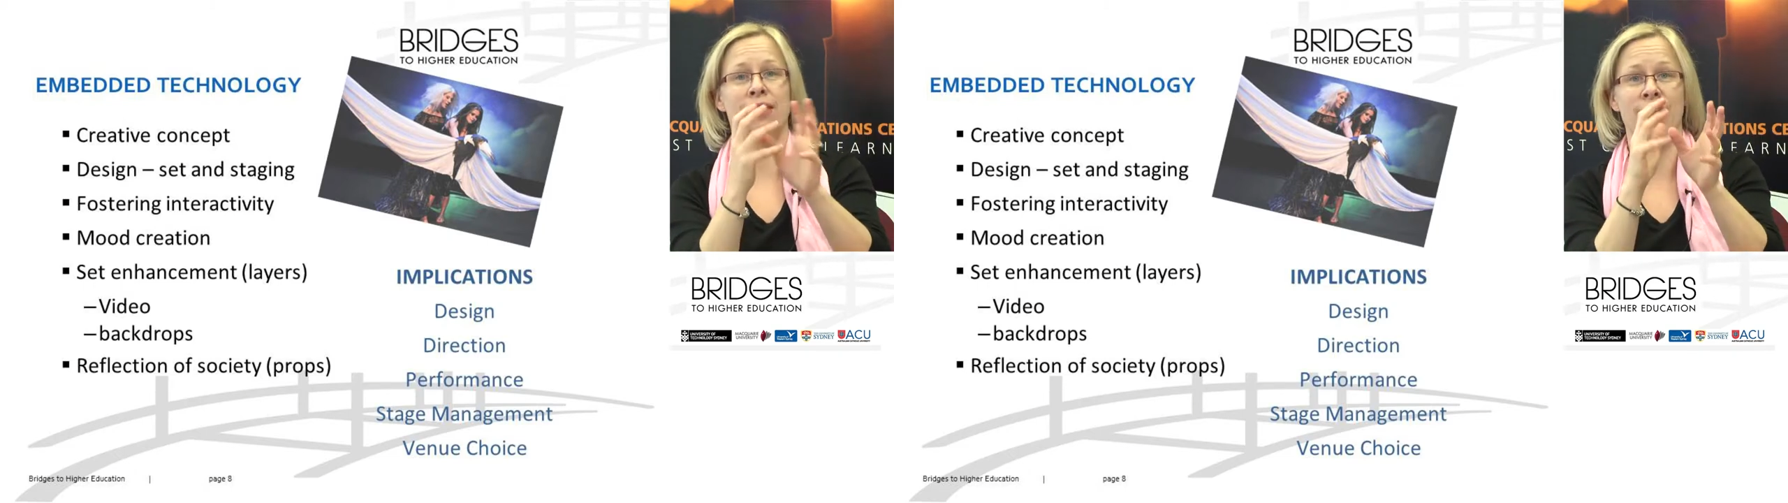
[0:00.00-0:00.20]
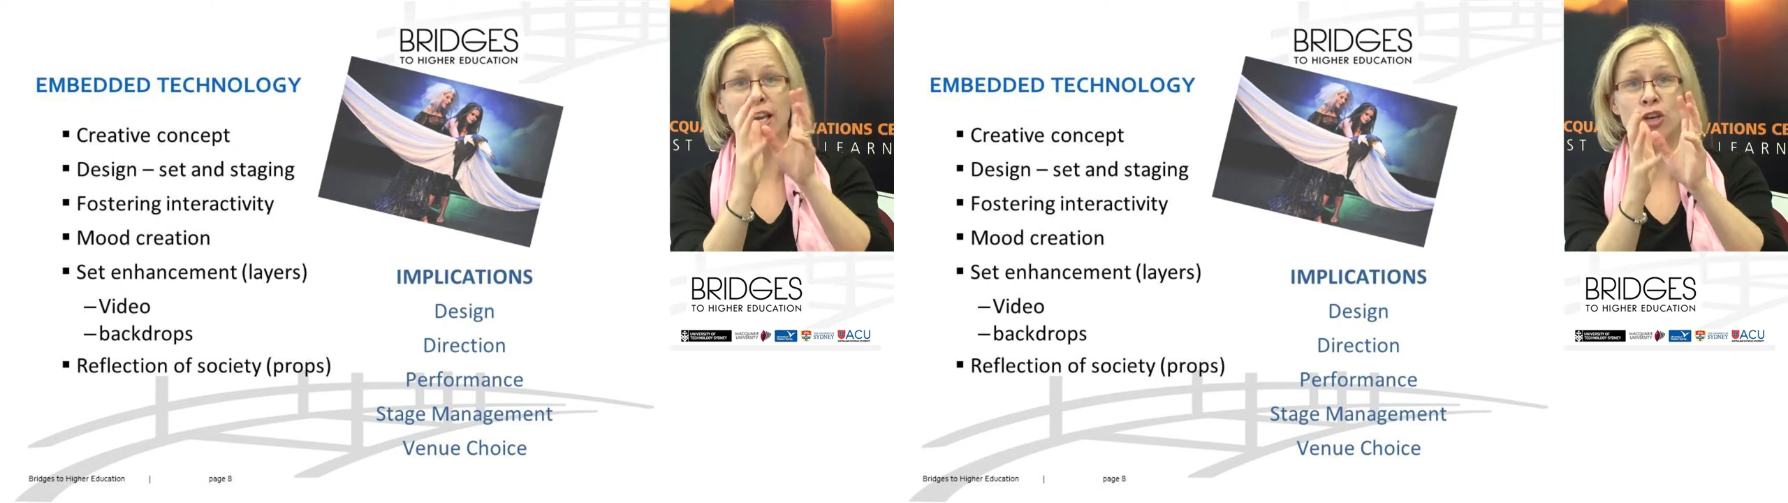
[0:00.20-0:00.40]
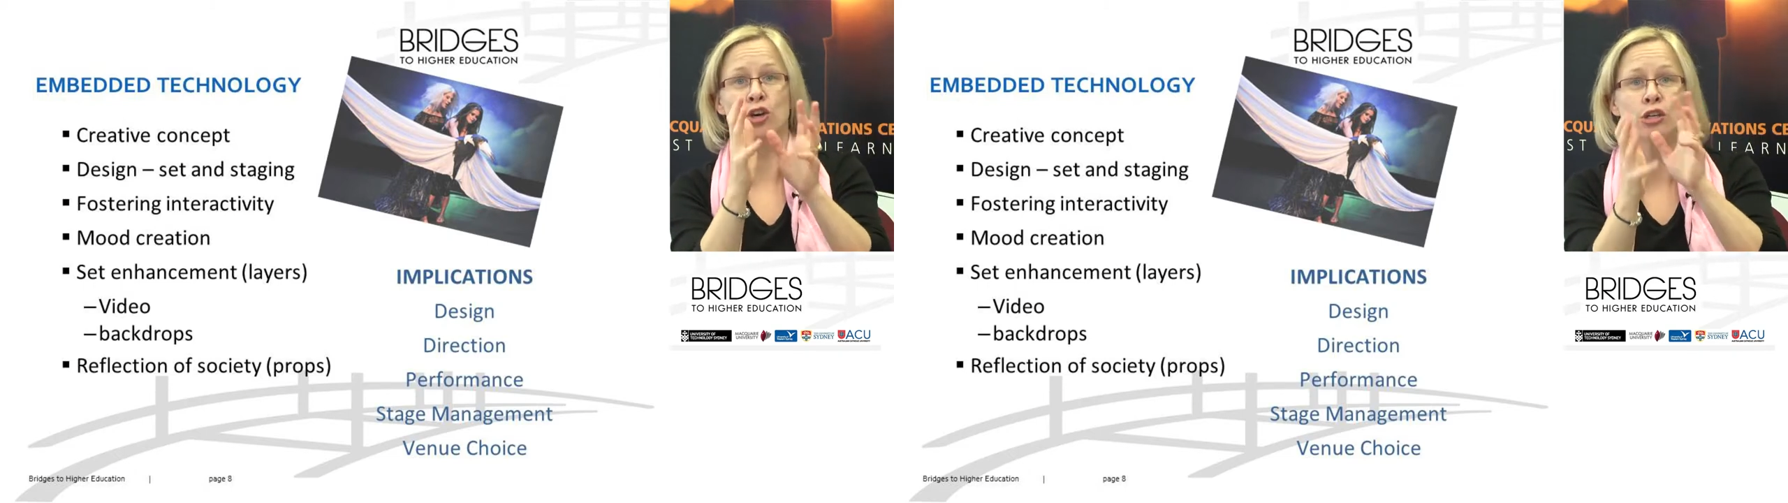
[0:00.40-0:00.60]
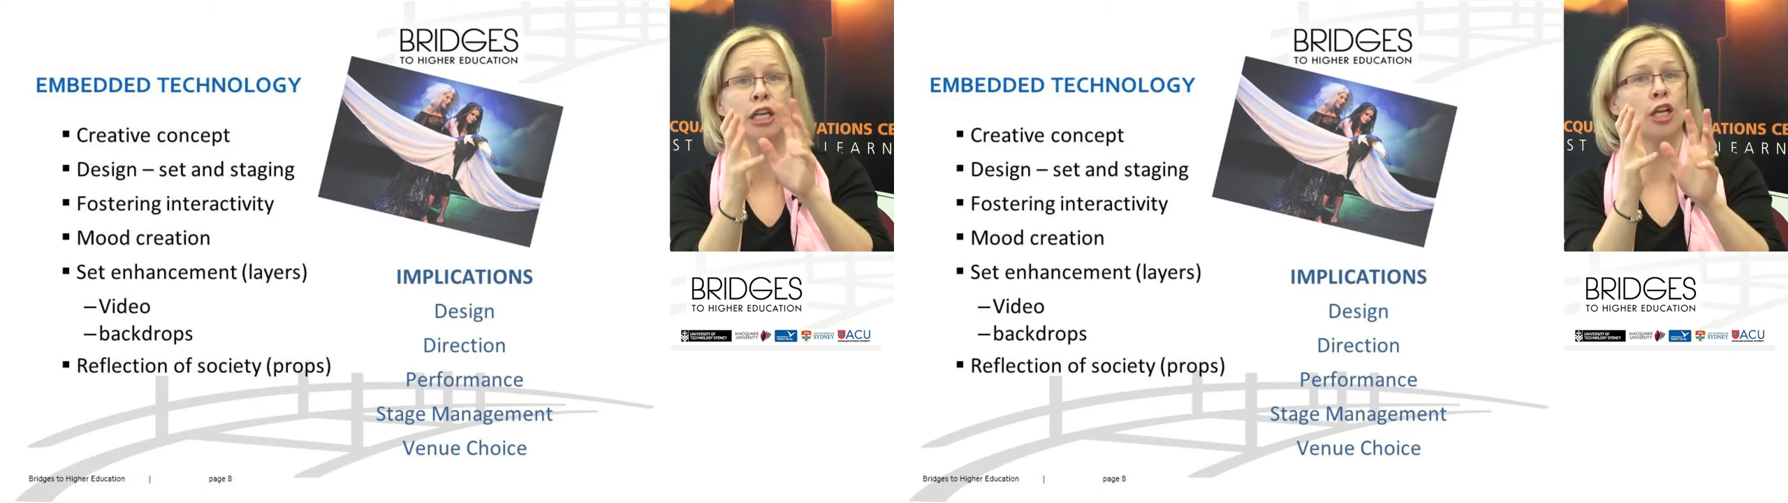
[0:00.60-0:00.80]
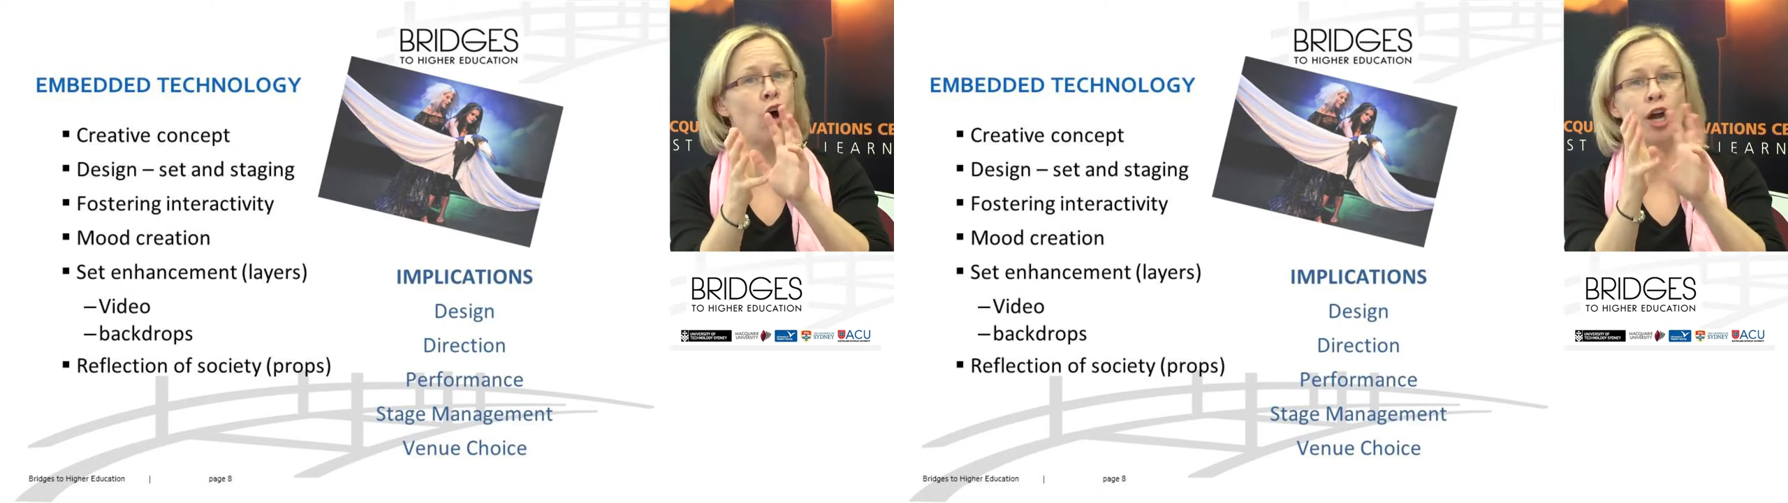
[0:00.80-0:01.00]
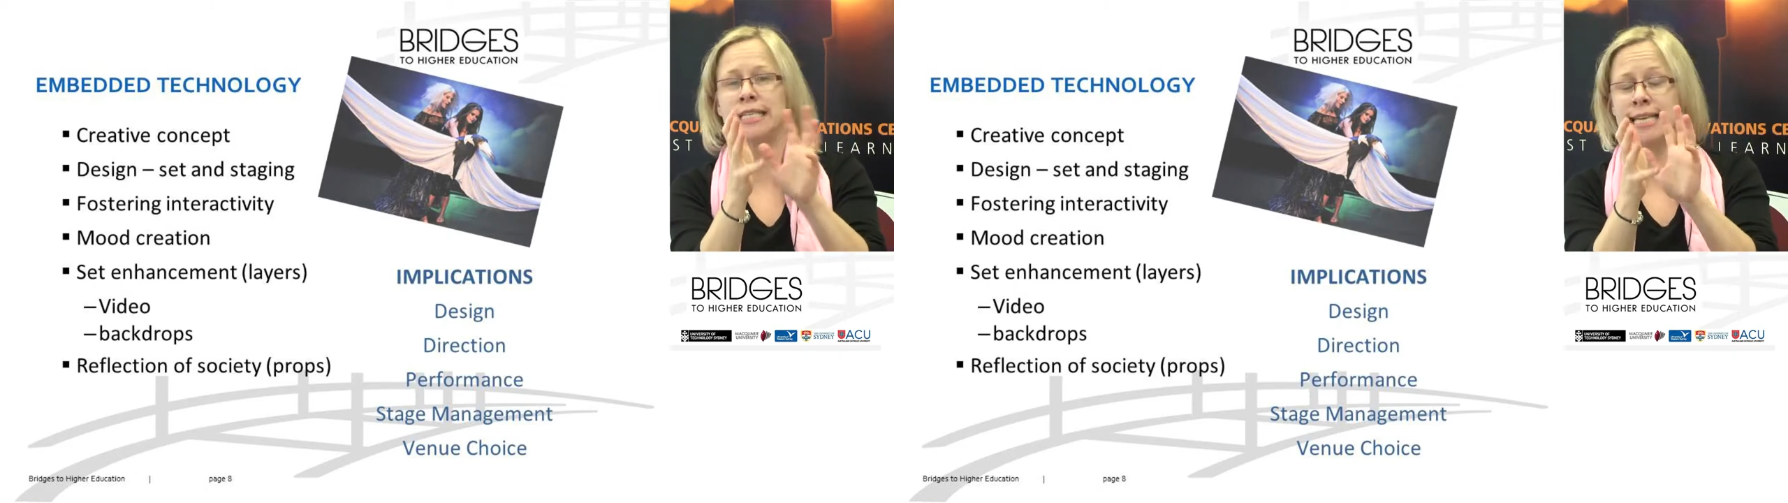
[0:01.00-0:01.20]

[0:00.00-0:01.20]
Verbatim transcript: and they use a lot of